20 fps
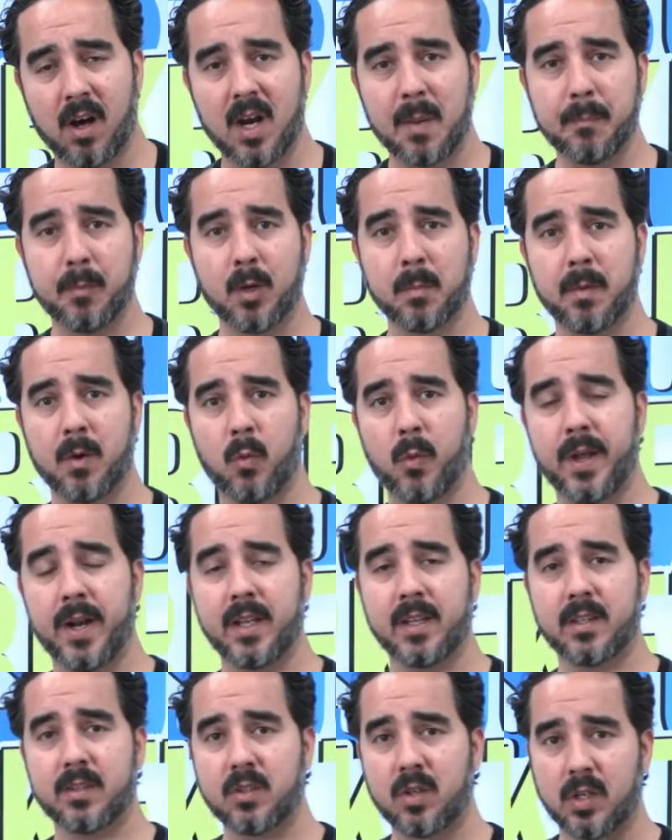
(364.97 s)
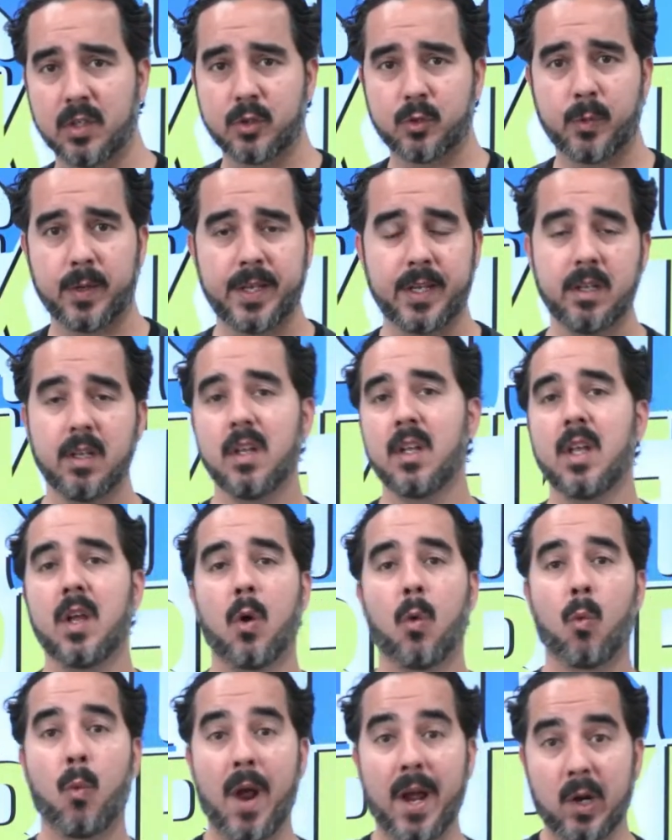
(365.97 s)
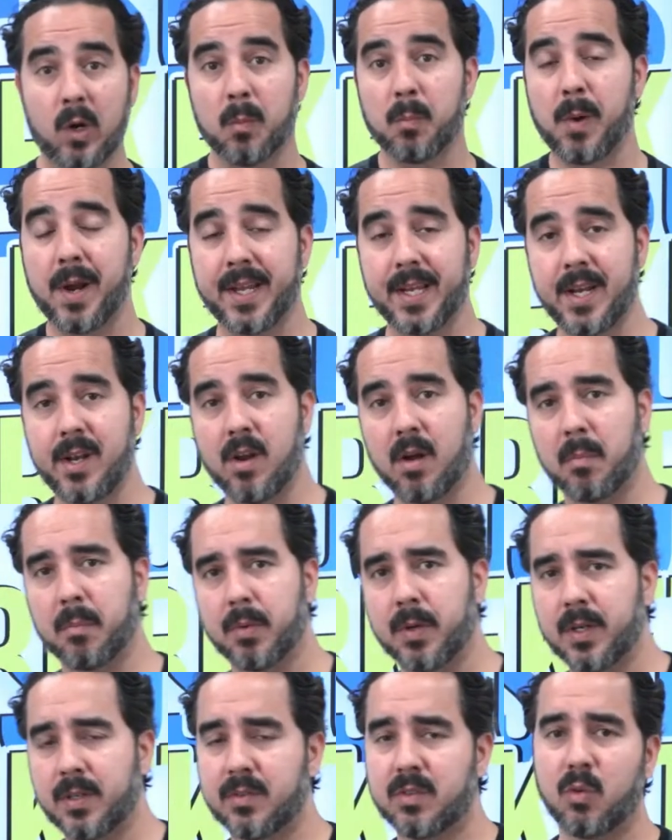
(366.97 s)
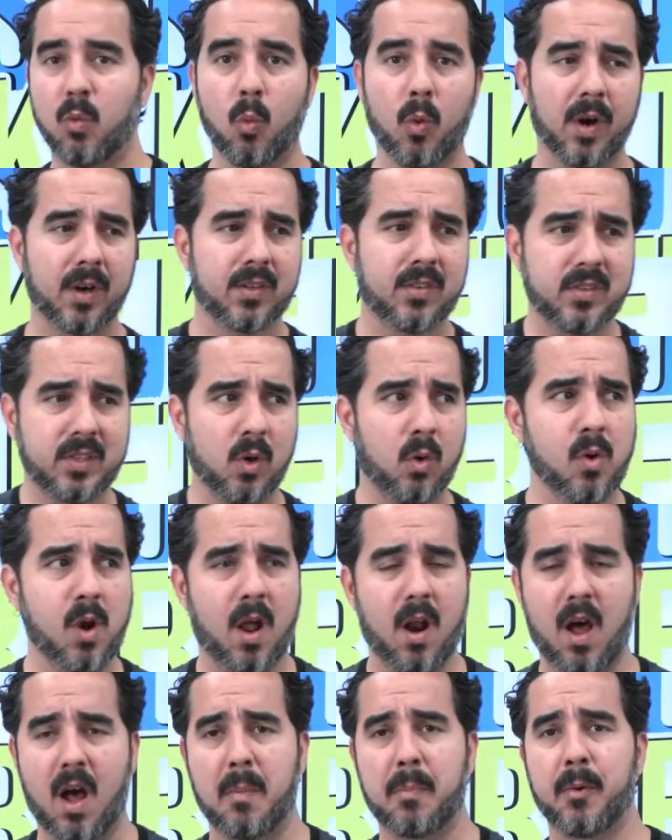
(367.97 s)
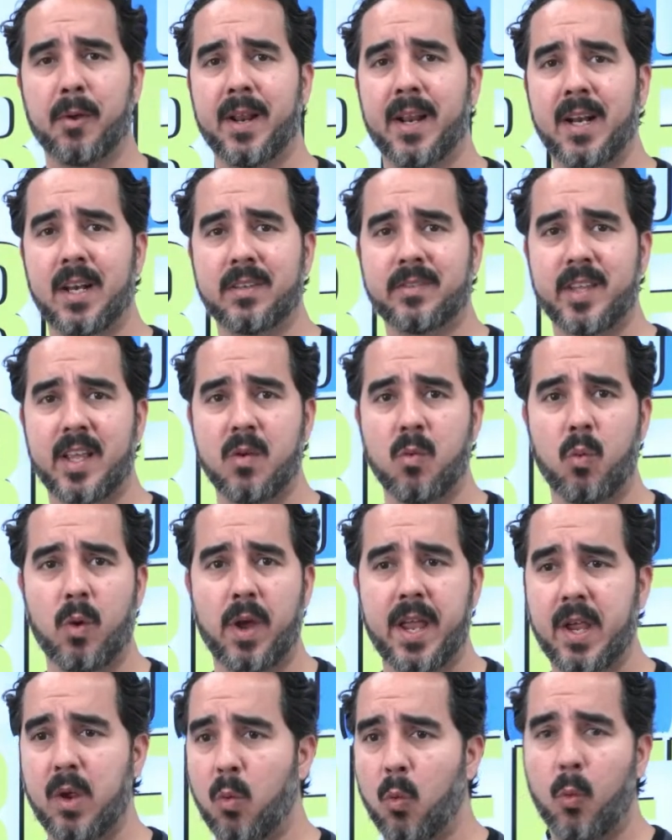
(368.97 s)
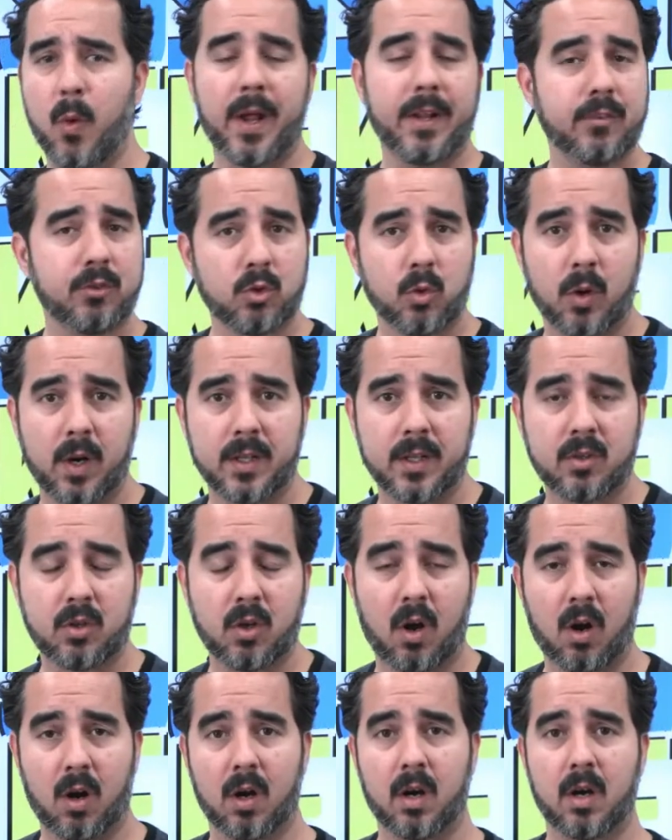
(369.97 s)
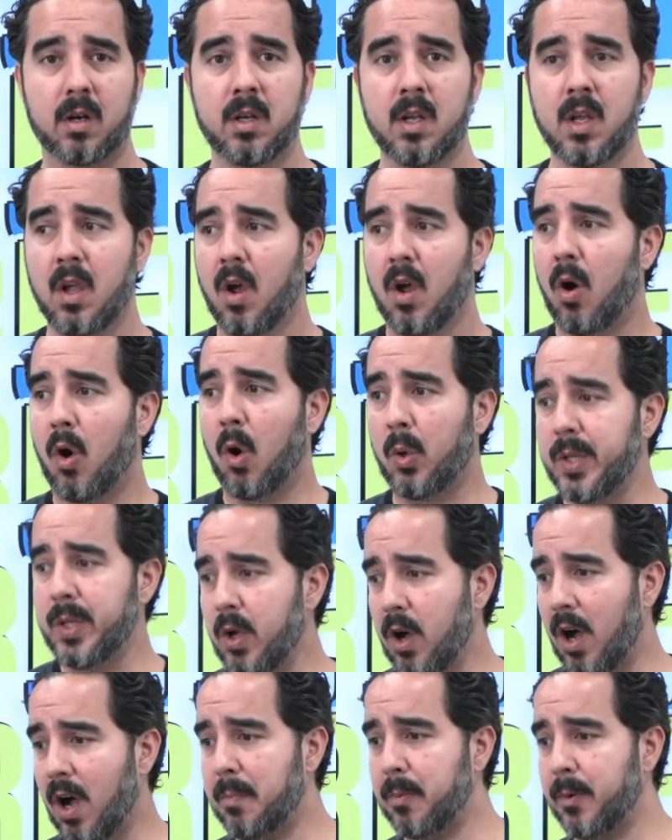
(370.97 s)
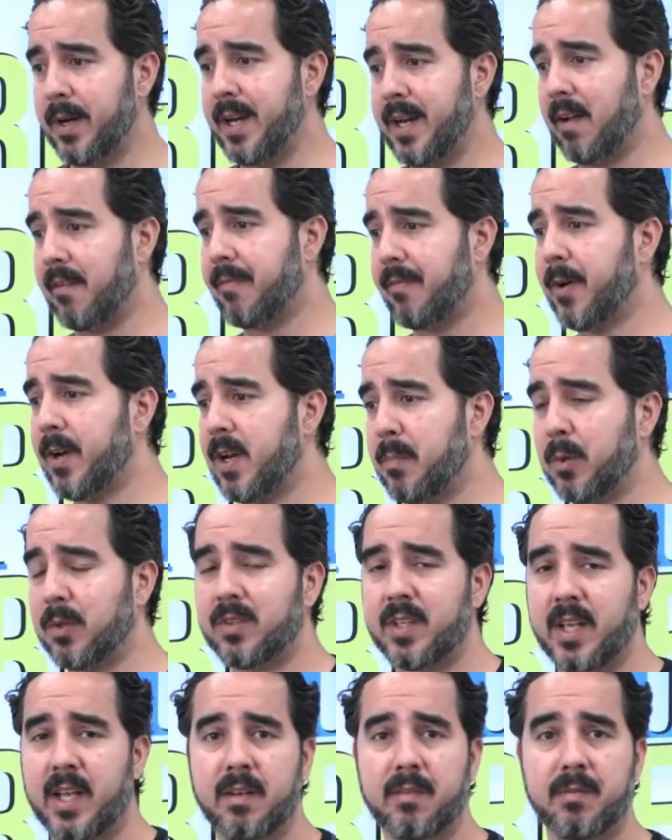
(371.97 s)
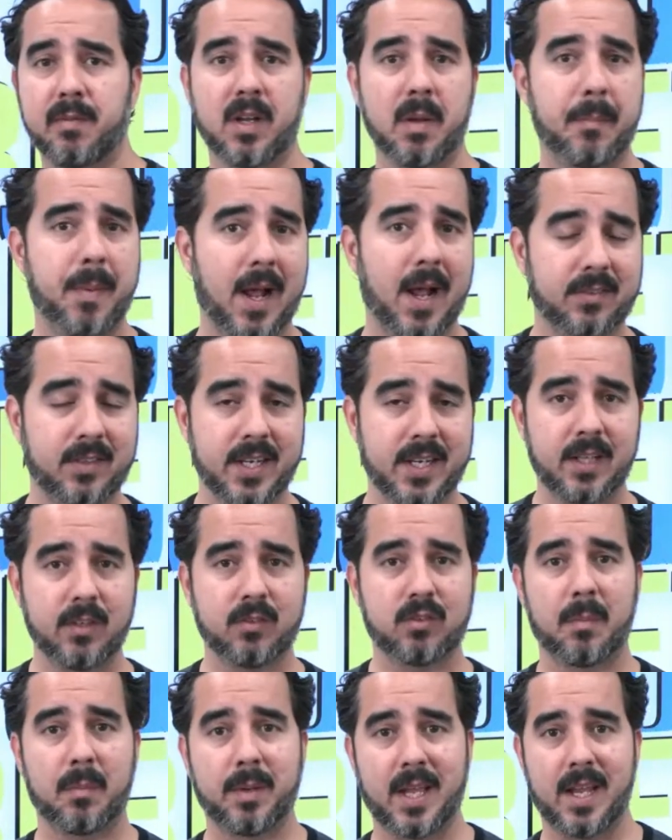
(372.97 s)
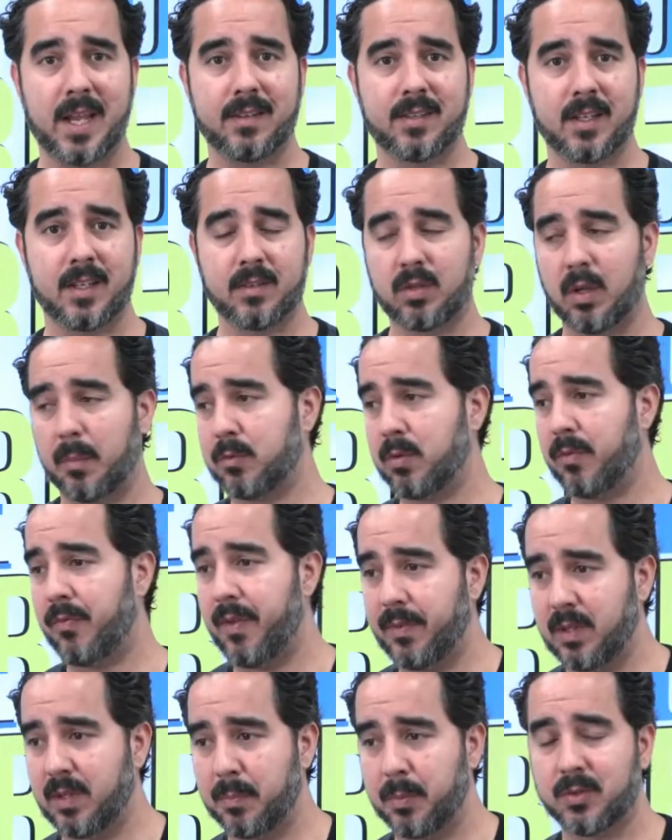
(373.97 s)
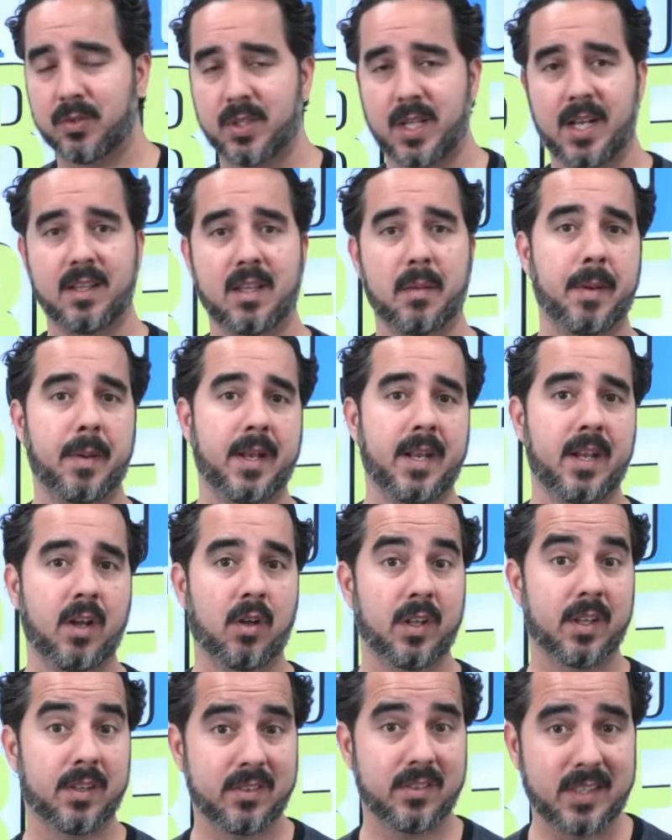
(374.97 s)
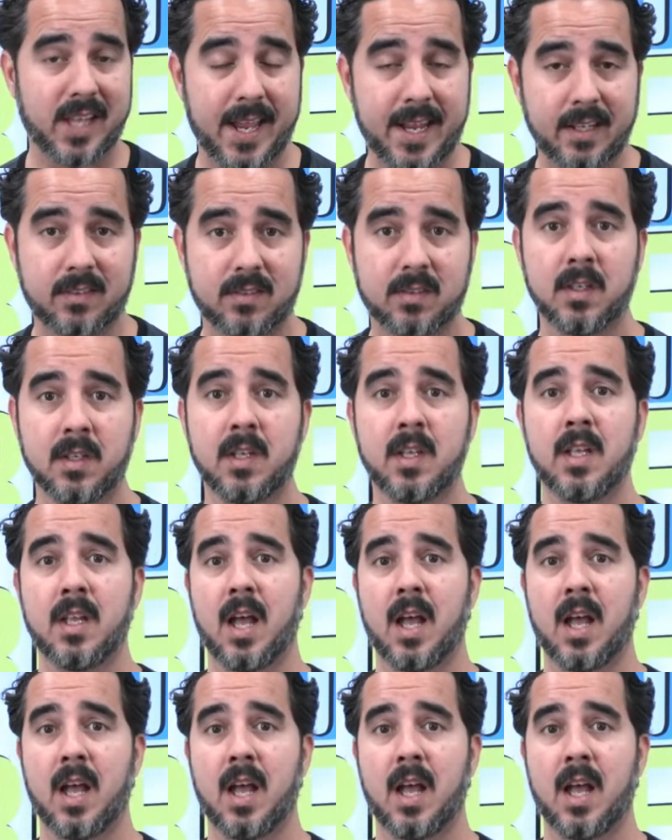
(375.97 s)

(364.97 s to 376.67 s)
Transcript: unemployment rate in this country, record-breaking numbers. We're still not operating the same way. Restaurants are only operating at 30% capacity in some cases, up to 50% depending on the states.